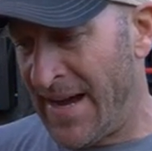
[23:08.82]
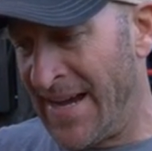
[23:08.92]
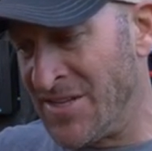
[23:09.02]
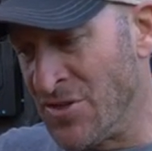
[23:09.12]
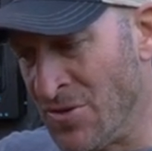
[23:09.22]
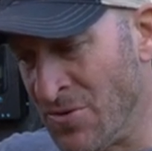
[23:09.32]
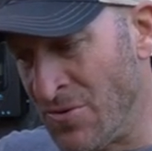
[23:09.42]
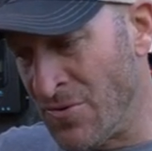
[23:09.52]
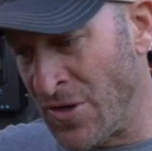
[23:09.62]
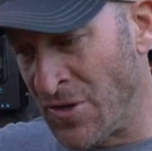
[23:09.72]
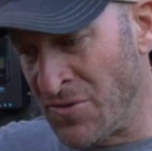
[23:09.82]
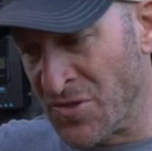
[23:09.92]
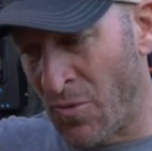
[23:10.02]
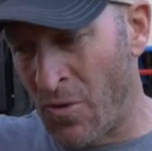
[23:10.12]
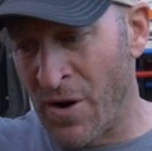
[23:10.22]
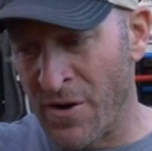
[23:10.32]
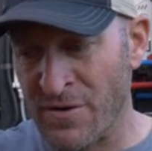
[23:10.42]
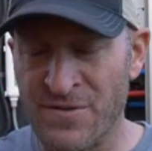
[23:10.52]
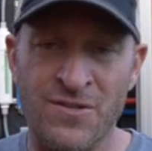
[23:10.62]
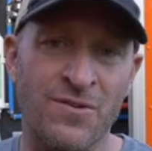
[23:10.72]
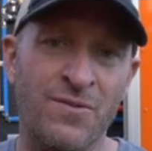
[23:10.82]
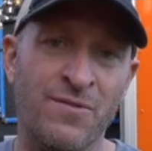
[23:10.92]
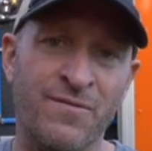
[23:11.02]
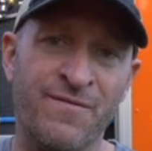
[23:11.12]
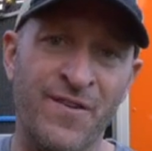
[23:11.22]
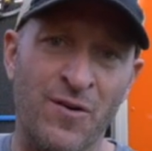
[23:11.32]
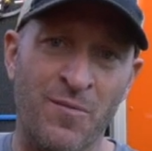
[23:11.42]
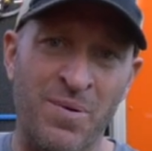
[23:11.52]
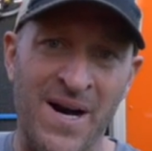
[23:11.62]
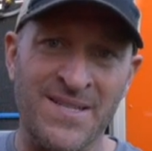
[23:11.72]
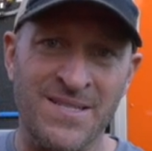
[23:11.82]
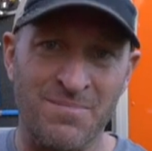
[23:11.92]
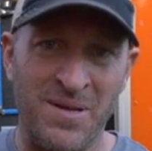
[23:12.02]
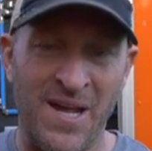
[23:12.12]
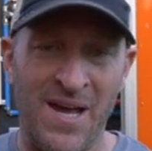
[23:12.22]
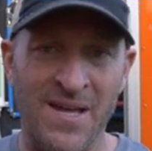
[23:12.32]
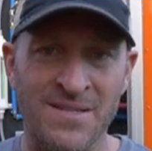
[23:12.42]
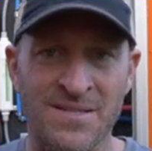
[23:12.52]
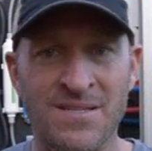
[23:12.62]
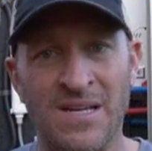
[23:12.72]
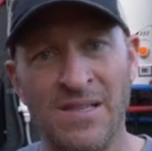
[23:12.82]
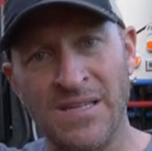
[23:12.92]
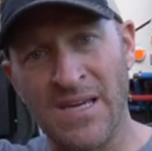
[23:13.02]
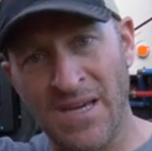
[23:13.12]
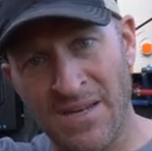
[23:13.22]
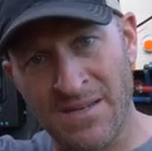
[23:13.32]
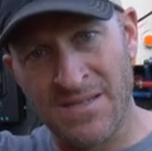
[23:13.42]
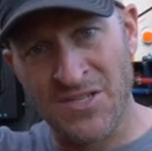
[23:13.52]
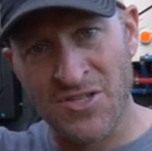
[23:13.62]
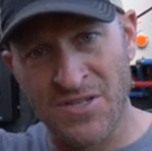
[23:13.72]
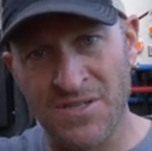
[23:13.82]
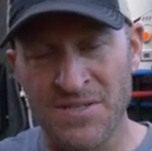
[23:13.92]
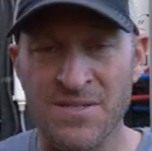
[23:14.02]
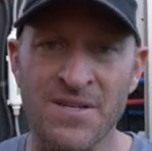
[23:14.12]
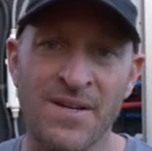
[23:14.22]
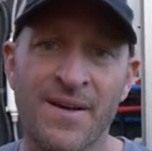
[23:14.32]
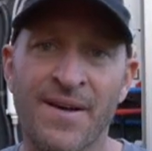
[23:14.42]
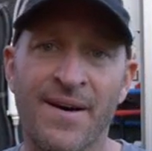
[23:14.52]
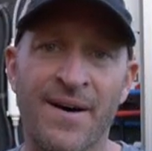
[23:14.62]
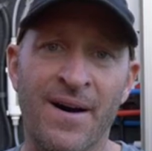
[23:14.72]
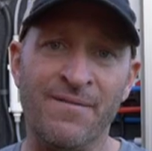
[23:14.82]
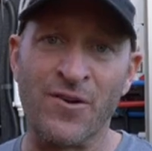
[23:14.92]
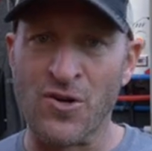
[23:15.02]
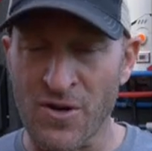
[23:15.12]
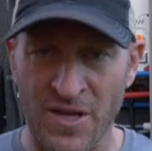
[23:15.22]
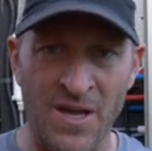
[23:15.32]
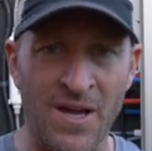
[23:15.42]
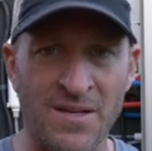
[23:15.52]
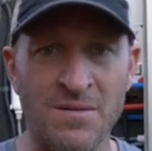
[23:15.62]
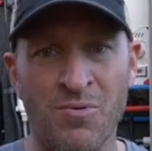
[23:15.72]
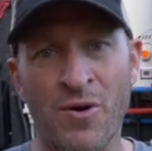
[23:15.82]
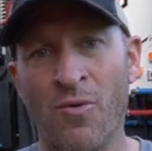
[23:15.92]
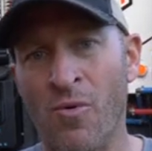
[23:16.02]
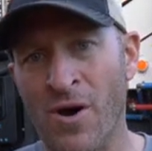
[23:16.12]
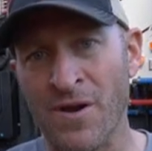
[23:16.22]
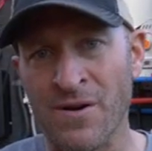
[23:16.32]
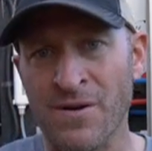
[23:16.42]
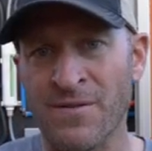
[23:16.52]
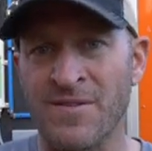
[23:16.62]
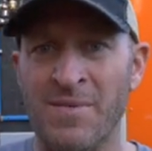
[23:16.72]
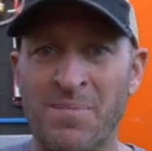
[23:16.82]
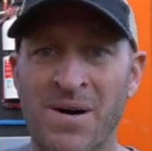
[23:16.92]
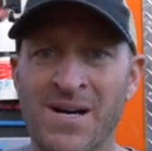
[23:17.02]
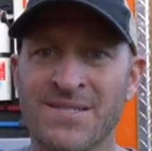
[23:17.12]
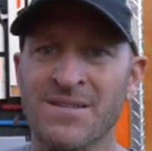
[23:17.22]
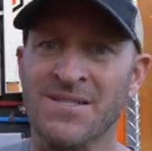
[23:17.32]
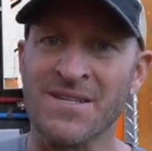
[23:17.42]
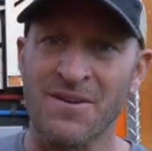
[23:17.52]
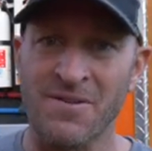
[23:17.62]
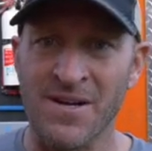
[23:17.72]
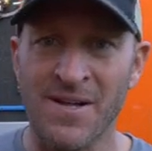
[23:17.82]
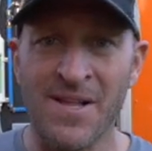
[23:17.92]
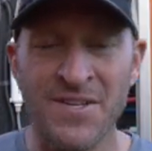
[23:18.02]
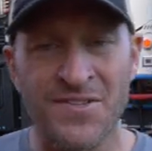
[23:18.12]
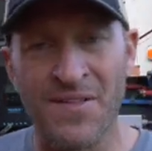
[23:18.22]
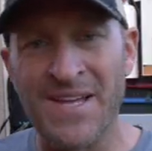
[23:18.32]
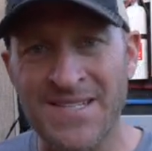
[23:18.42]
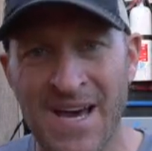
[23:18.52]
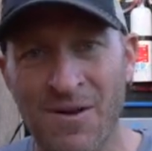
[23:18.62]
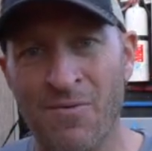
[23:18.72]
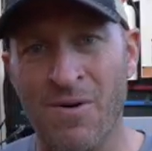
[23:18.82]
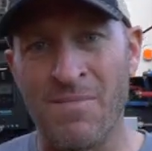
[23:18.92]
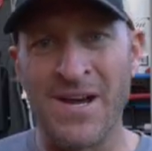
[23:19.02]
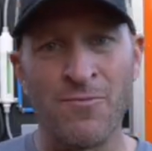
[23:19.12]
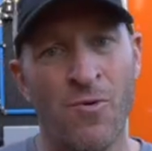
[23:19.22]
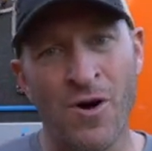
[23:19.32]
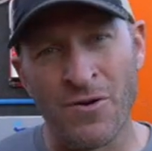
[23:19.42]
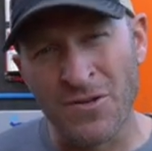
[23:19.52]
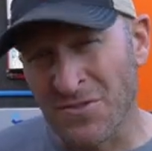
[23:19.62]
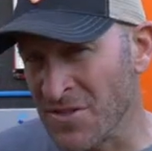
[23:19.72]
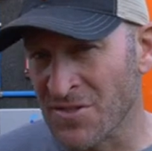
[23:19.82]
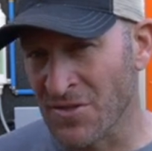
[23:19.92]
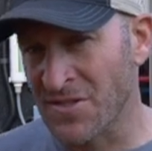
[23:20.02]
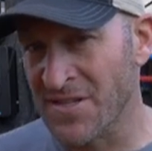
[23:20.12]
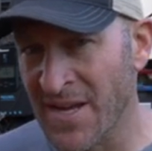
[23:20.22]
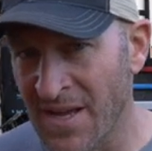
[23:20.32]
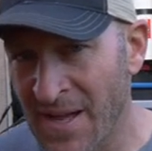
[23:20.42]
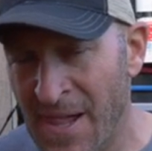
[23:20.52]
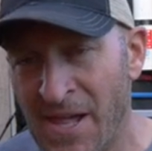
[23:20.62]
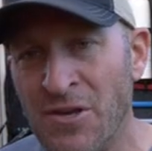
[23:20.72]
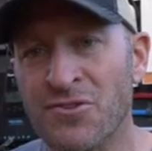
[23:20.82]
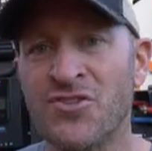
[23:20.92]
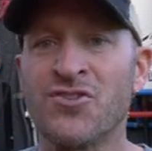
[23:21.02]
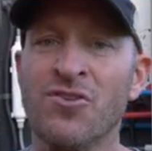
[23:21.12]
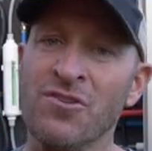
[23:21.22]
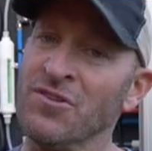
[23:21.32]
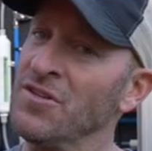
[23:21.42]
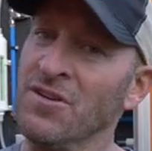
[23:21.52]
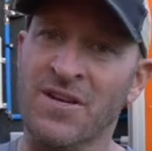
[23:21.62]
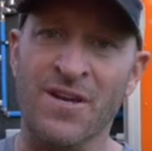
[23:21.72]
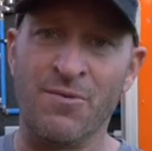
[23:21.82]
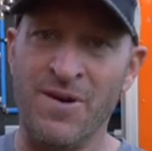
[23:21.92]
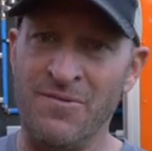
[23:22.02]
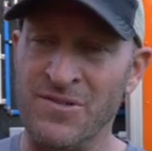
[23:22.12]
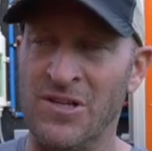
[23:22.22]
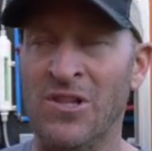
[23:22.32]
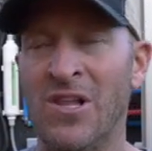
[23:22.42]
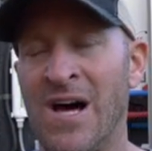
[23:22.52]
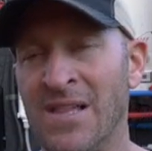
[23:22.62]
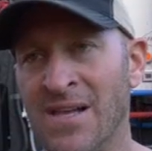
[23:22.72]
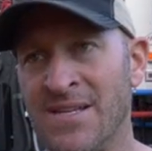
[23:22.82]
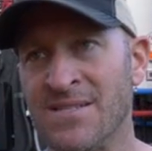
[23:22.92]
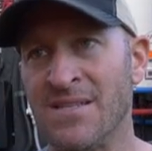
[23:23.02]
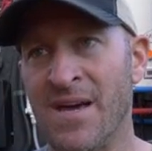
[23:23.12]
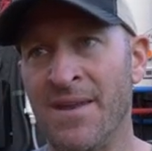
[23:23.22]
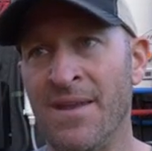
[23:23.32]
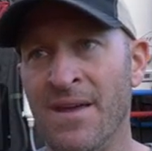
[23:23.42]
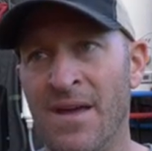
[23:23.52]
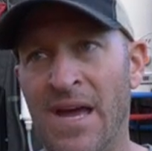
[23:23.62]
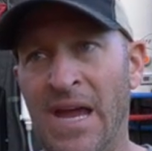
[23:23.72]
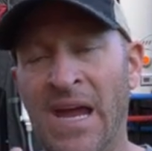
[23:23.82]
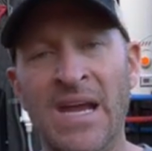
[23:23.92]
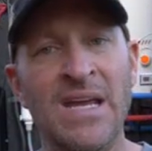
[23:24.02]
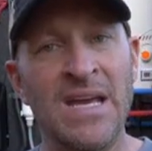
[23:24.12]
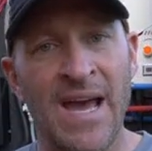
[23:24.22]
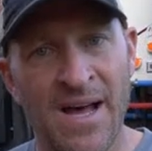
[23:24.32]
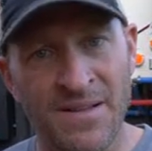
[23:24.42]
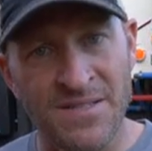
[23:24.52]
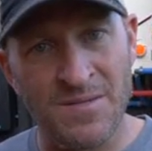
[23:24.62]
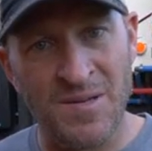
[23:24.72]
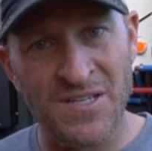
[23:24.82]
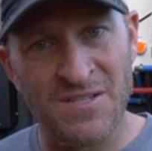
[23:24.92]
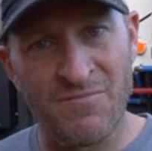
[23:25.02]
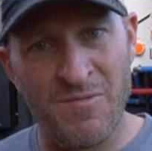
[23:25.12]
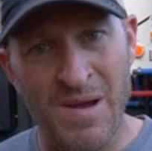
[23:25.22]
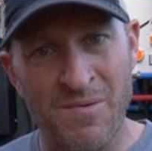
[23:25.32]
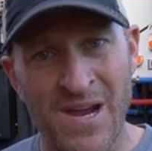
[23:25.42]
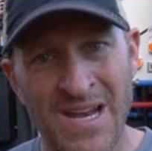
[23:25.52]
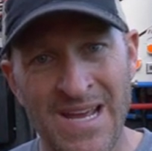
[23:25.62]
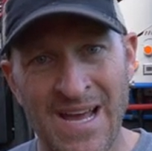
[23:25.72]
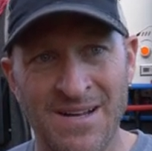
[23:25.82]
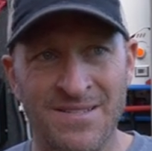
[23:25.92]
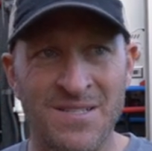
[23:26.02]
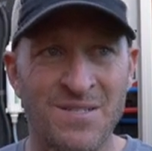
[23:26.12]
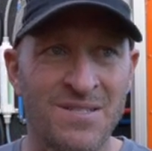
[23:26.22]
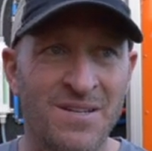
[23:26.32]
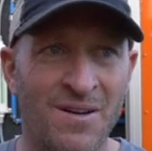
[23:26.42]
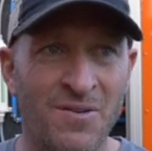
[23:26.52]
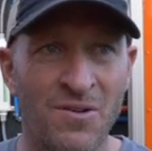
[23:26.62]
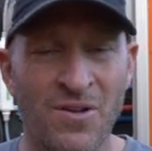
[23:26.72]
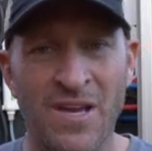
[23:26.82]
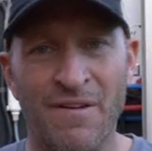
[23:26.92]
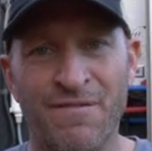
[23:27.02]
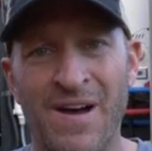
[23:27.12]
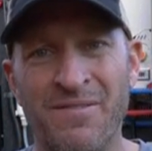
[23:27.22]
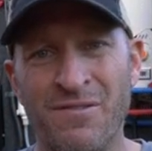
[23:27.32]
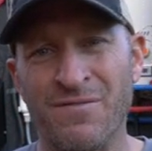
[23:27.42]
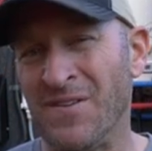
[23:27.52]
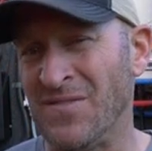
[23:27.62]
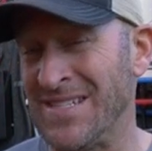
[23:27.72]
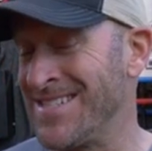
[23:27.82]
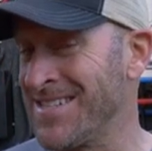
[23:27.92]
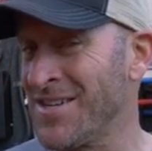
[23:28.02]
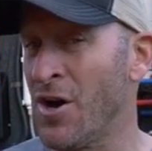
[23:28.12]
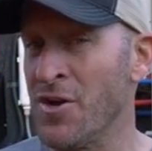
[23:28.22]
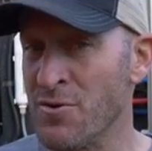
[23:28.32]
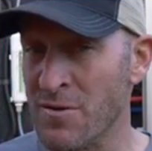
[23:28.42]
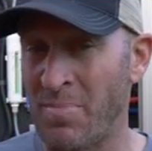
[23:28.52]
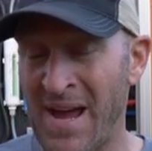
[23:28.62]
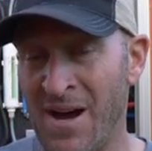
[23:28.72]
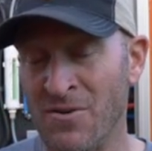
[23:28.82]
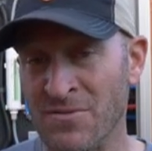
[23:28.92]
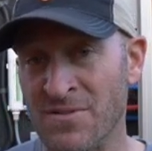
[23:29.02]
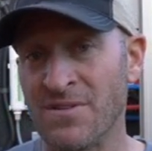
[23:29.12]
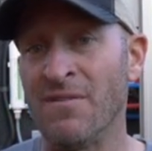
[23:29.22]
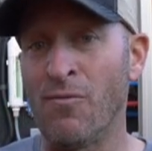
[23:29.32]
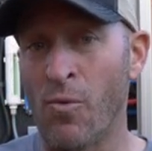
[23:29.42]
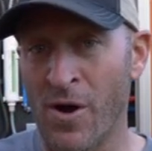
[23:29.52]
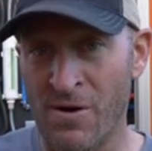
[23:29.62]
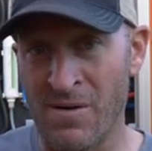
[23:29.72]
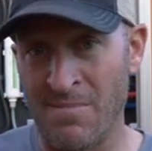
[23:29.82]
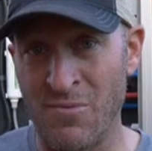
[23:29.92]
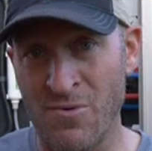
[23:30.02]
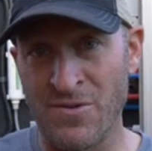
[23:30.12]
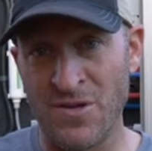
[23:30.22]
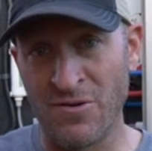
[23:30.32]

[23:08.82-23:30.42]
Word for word: I do use the water to fill pots and pans, to clean dishes, for cooking, to boil water, to make pasta, etc. So that's kind of what my water usage looks like. You certainly could get away with a lot less than 80 gallons, because remember, 80 gallons is, you know, you're looking at 550, 600 pounds of water on board the